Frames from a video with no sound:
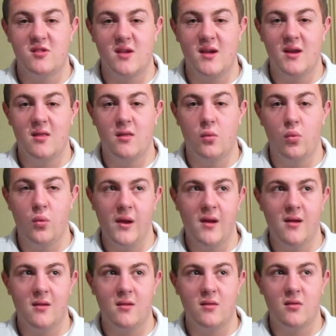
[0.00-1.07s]
kind of the
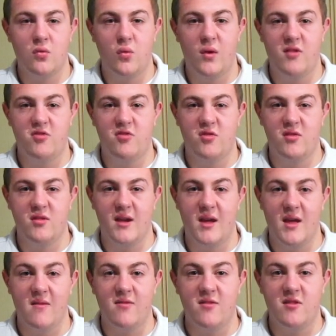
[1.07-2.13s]
weird questions
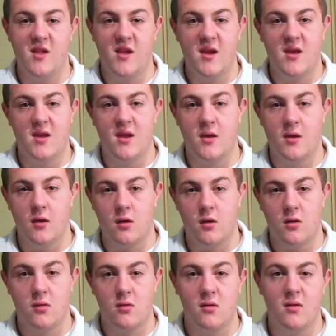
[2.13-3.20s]
I've seen and
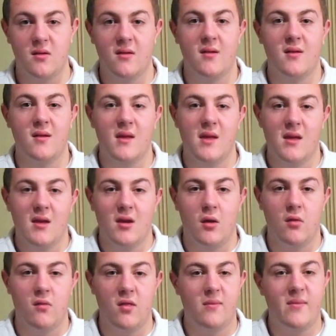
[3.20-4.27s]
heard
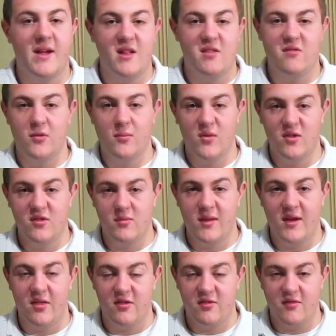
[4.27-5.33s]
over the past few months
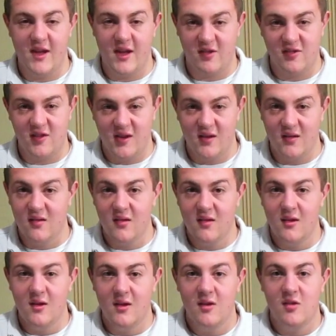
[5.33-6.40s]
about this vaccine.
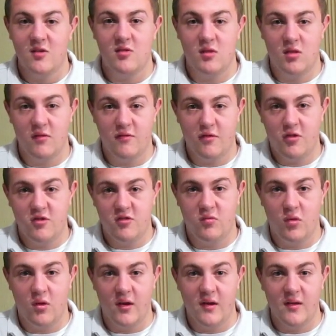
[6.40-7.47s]
So the first
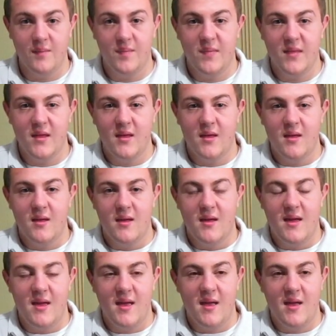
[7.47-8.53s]
one
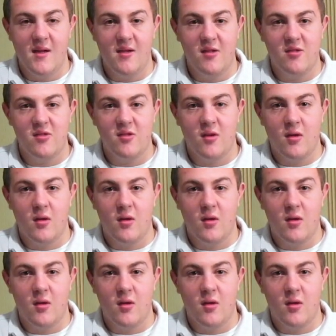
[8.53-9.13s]
does